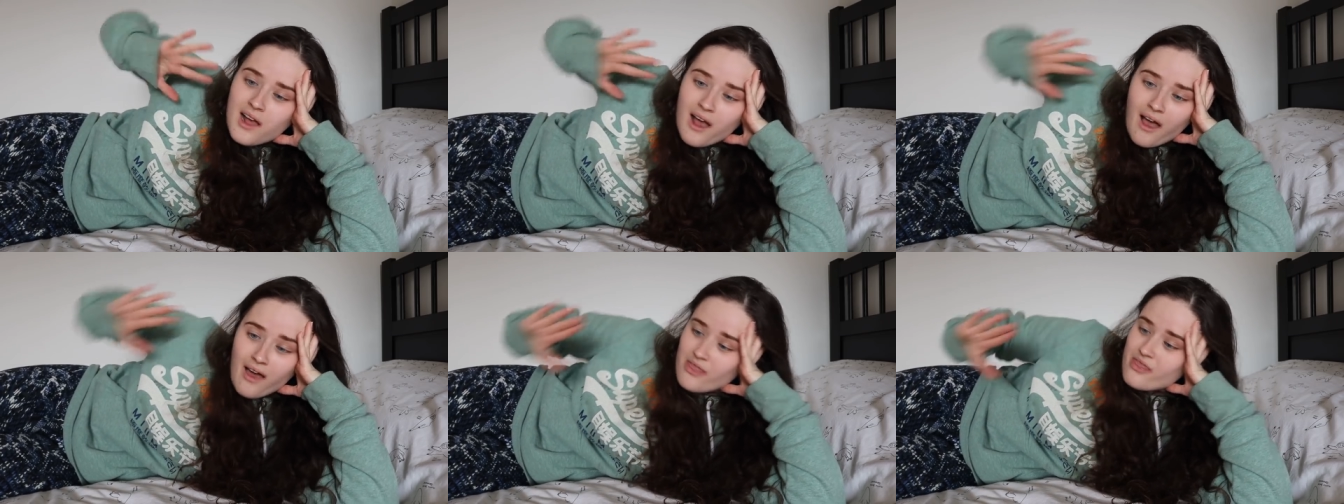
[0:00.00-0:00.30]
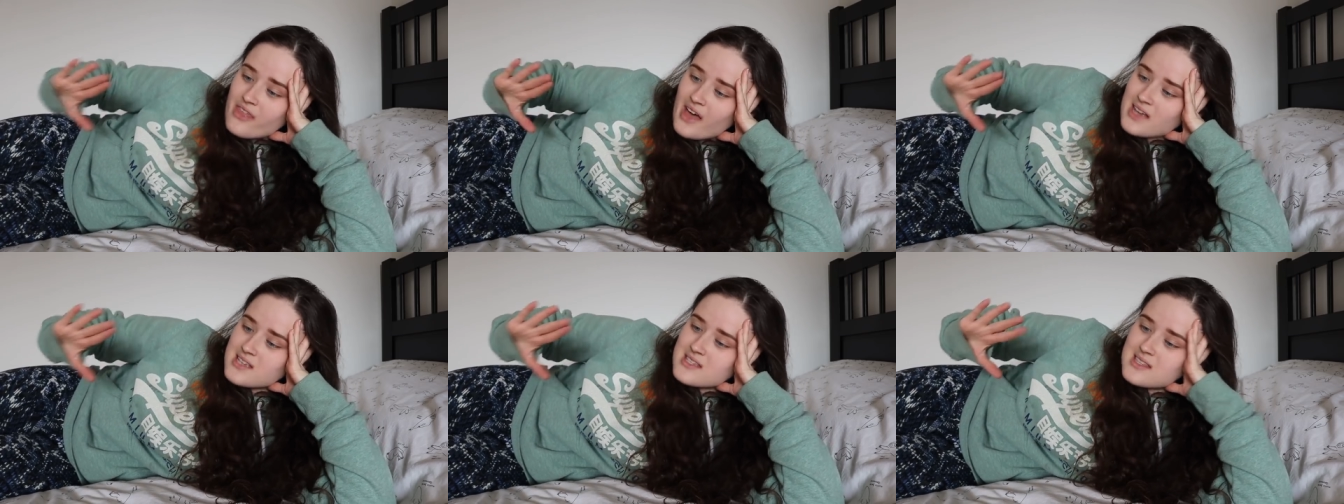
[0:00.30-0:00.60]

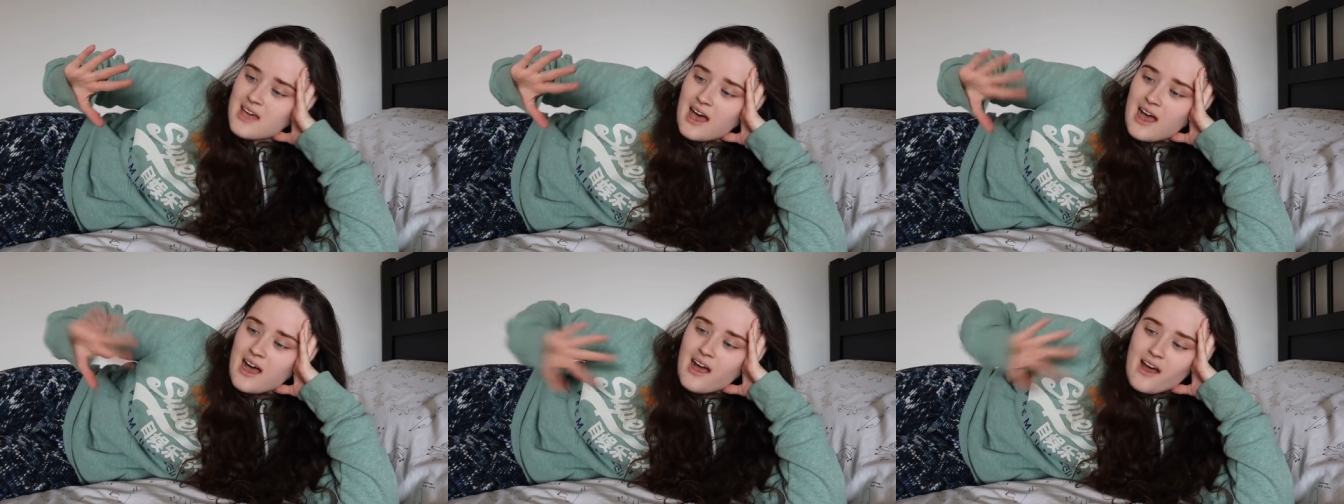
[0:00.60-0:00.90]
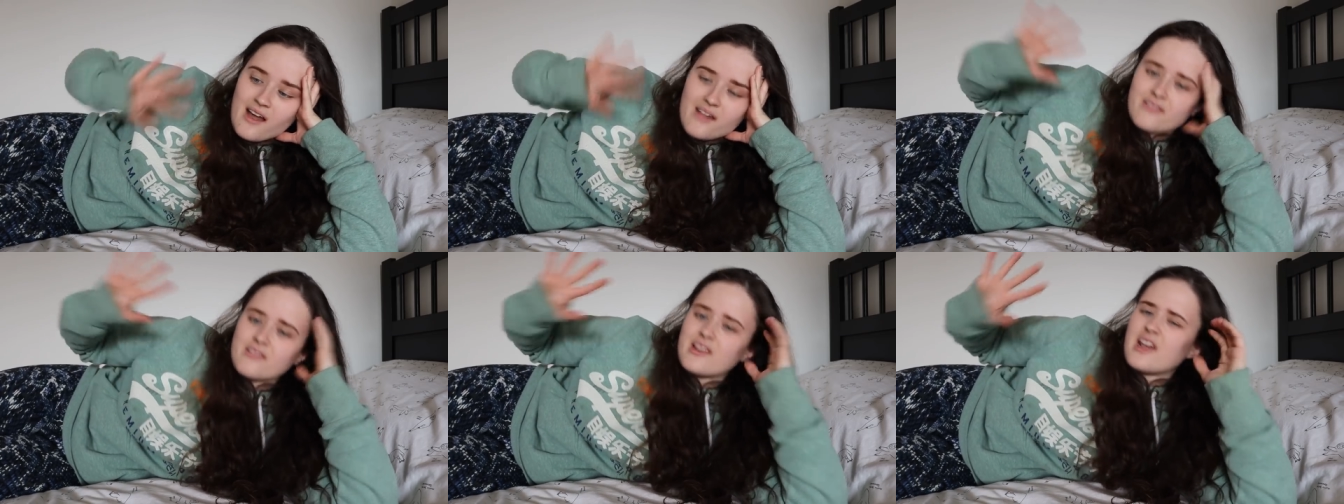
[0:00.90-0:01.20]
and that's that,
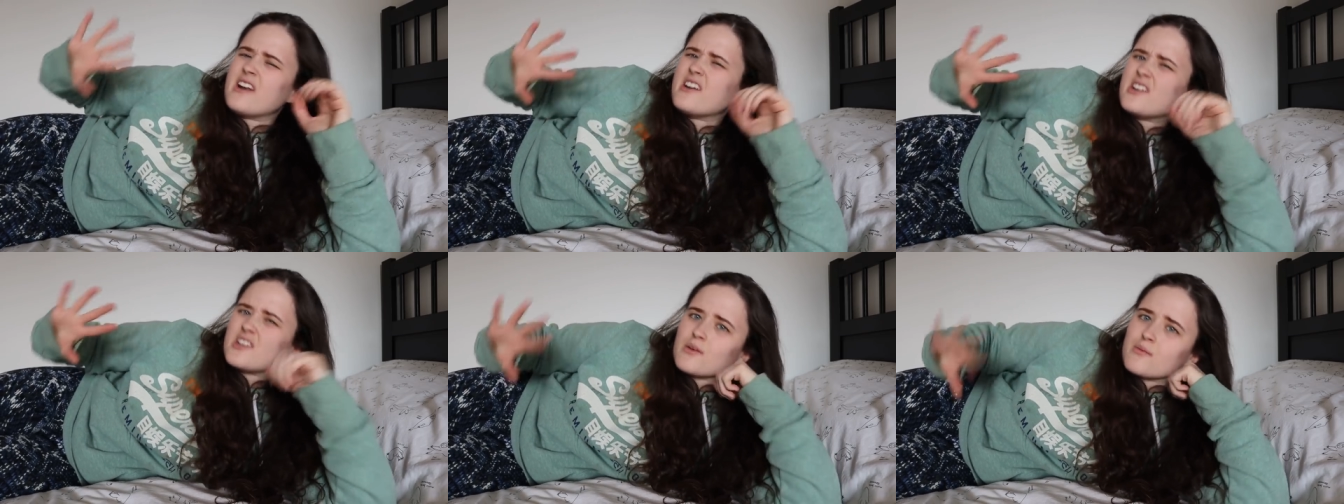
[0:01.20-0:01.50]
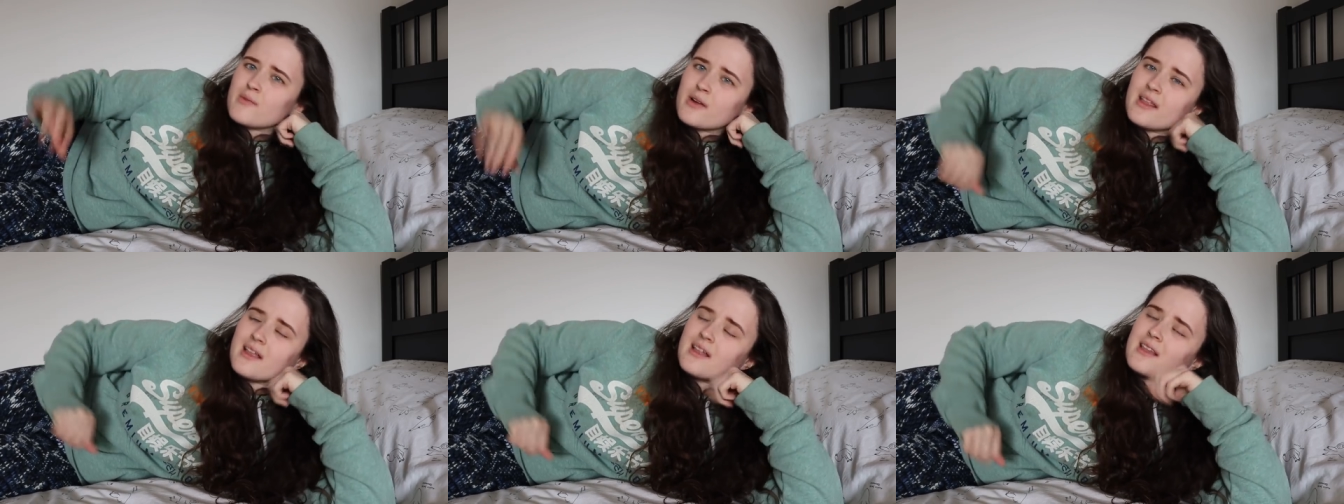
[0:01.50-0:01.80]
and then
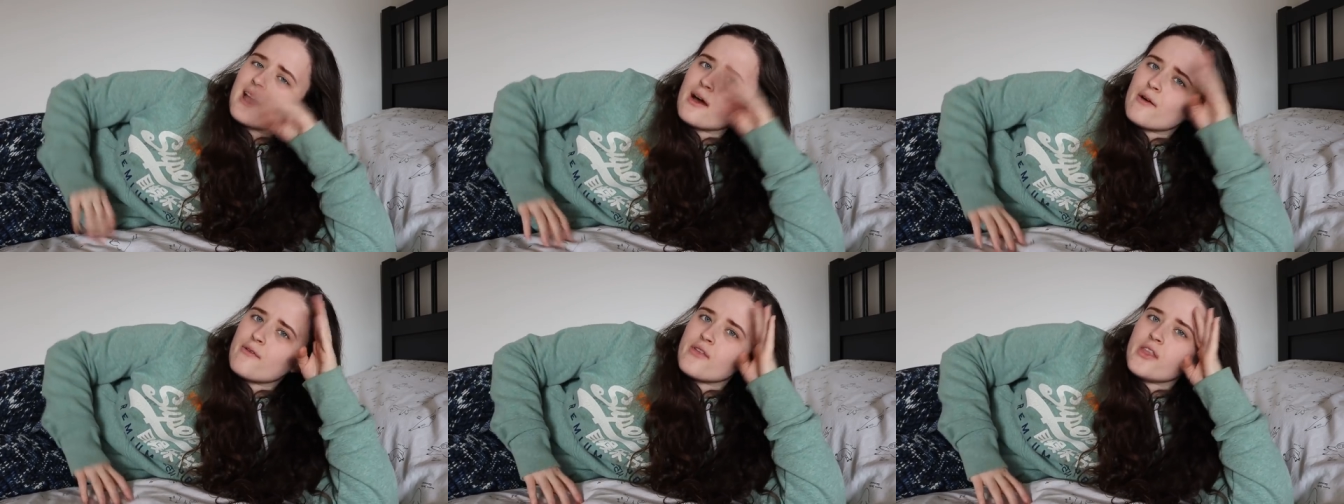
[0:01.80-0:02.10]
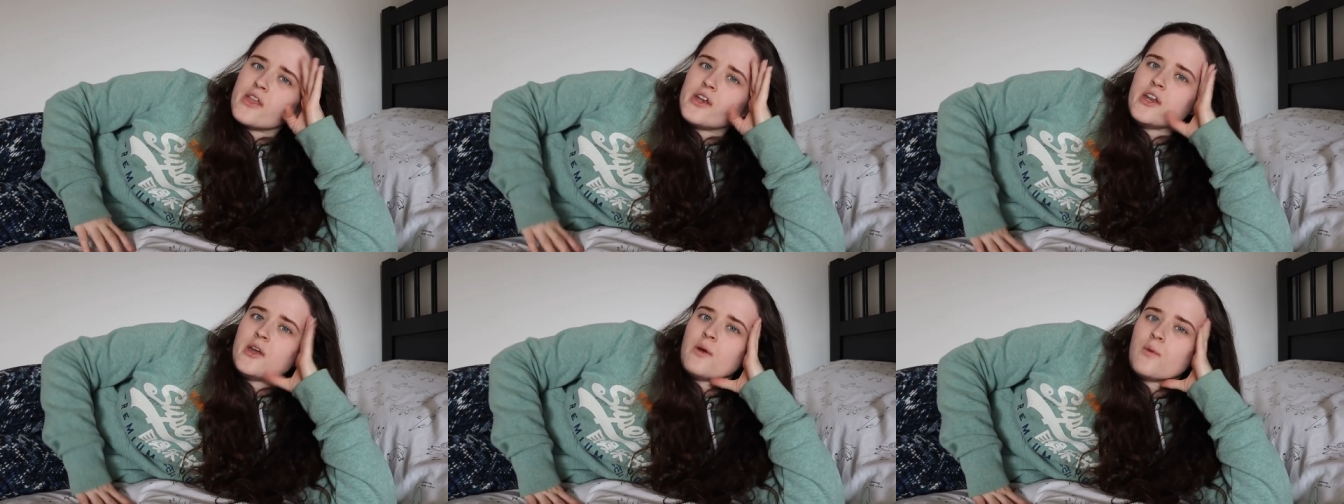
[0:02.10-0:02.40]
doesn't really allow for
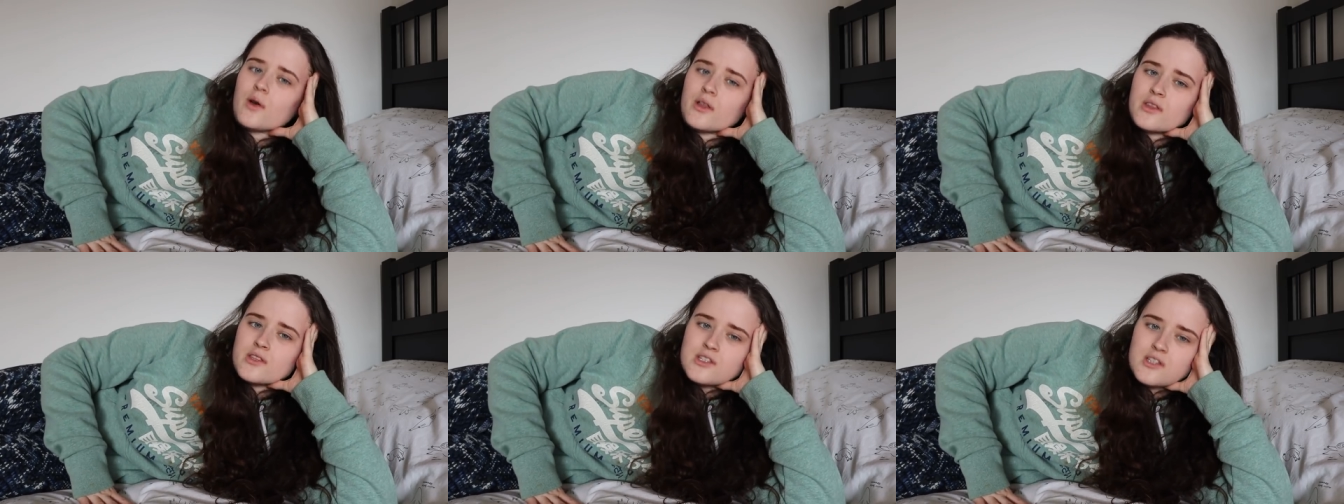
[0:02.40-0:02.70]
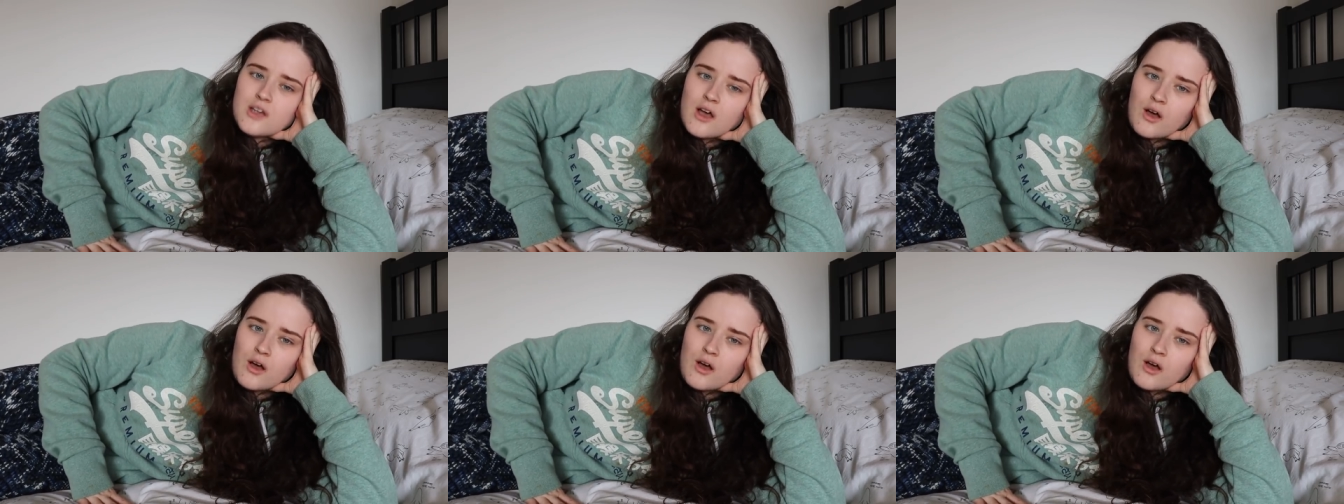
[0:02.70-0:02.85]
the nuance